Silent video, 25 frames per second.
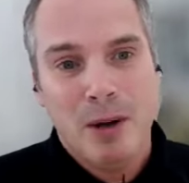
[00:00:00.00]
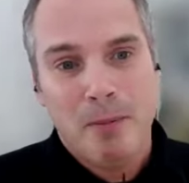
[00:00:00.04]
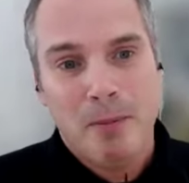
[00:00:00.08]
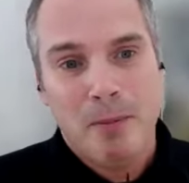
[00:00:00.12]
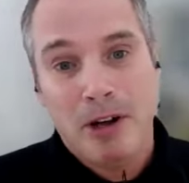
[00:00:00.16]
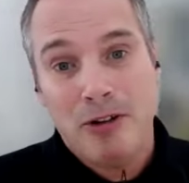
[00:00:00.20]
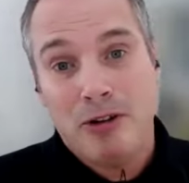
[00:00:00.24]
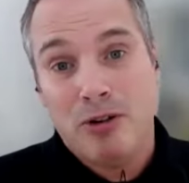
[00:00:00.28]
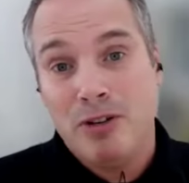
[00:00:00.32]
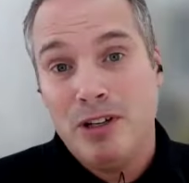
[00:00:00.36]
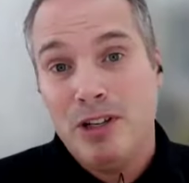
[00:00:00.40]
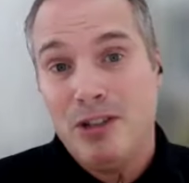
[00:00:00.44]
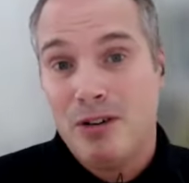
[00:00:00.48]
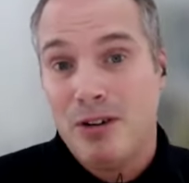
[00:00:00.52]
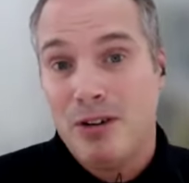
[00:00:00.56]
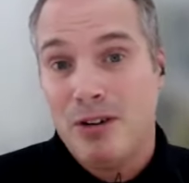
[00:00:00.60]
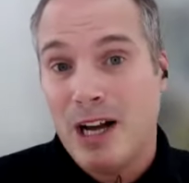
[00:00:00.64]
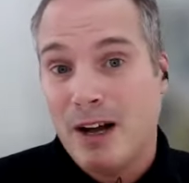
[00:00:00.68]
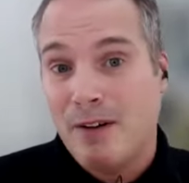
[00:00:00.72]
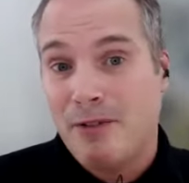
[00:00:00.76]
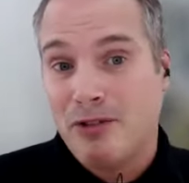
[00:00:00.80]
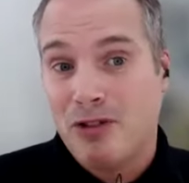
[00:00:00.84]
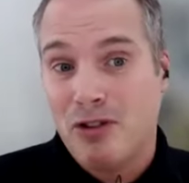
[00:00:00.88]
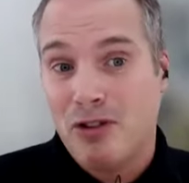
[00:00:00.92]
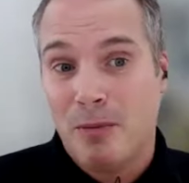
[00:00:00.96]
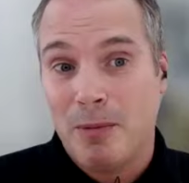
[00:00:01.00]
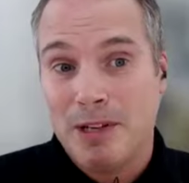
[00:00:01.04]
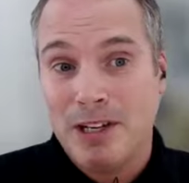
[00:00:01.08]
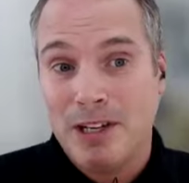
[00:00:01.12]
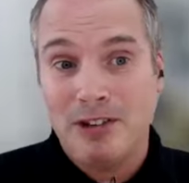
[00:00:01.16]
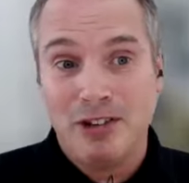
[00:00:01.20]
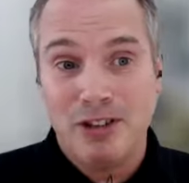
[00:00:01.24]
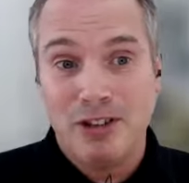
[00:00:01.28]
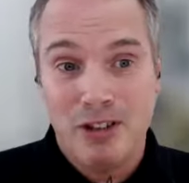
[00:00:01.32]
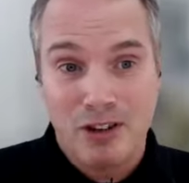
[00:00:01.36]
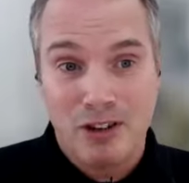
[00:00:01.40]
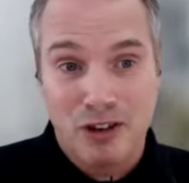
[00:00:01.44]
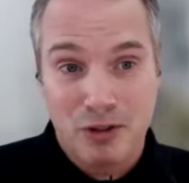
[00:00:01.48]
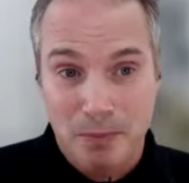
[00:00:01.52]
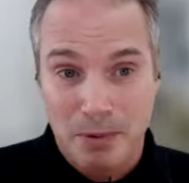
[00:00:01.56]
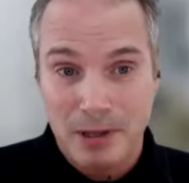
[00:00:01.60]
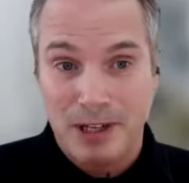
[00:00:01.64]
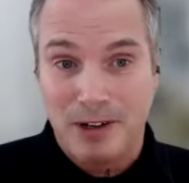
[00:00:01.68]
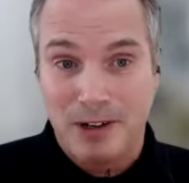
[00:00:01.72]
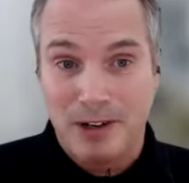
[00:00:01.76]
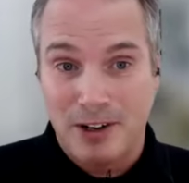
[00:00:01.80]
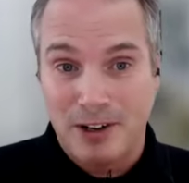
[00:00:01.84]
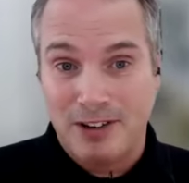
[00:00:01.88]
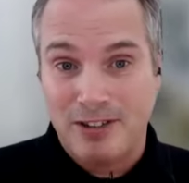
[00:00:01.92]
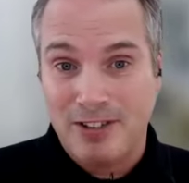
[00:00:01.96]
but you need to have some additional
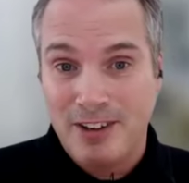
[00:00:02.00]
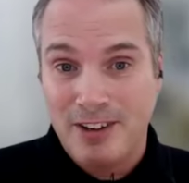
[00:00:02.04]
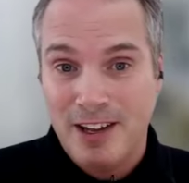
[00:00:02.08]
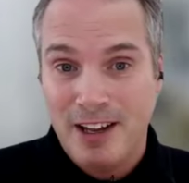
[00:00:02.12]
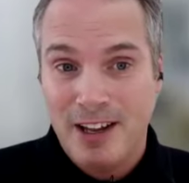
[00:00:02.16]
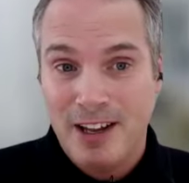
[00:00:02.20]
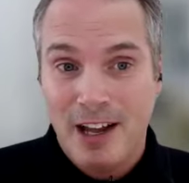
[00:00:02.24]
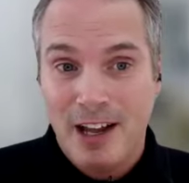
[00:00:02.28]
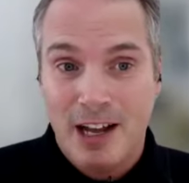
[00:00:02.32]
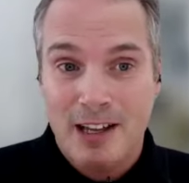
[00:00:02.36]
speakers.